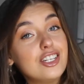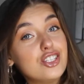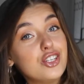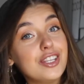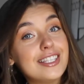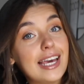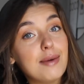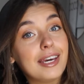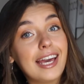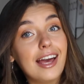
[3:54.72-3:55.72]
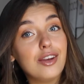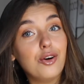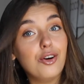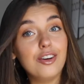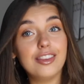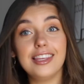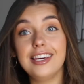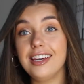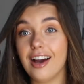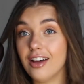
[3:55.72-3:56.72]
I just do the same again on
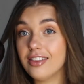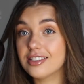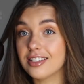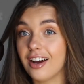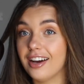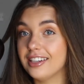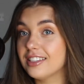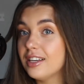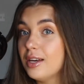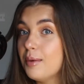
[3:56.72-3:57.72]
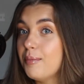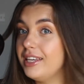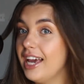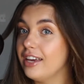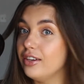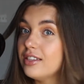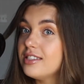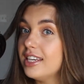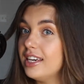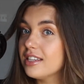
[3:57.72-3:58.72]
the other side. But yeah, you can
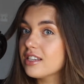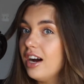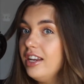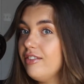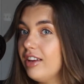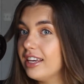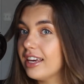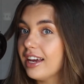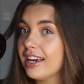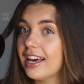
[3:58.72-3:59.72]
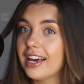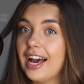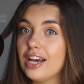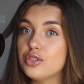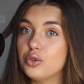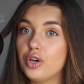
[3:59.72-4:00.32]
see it's kind of like a casual